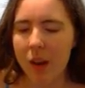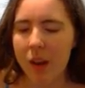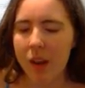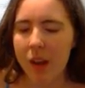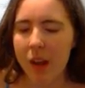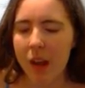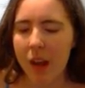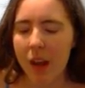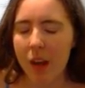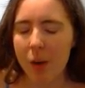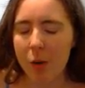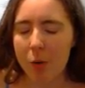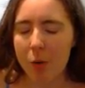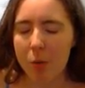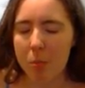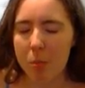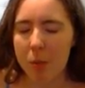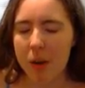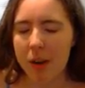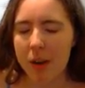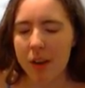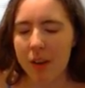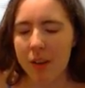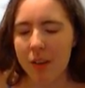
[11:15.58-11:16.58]
out
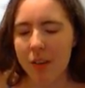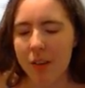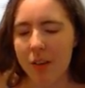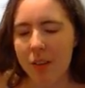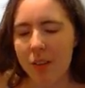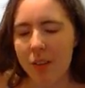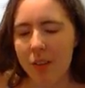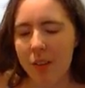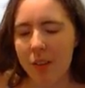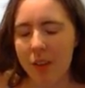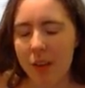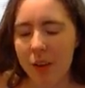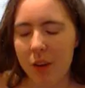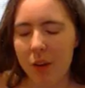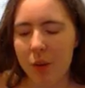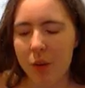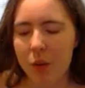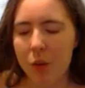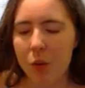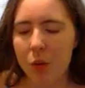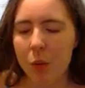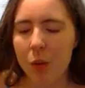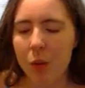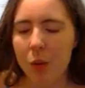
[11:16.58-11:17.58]
back into the
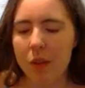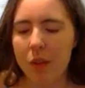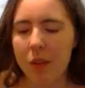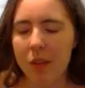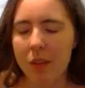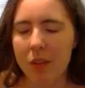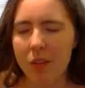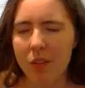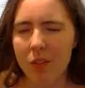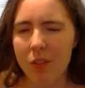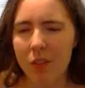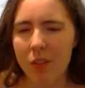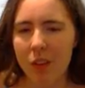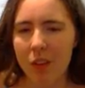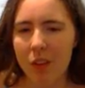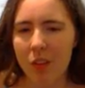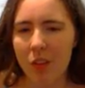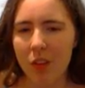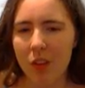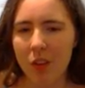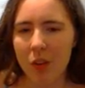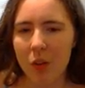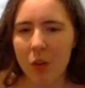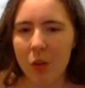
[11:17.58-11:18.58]
territory that's
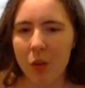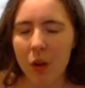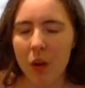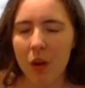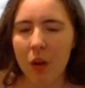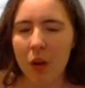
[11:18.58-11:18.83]
infested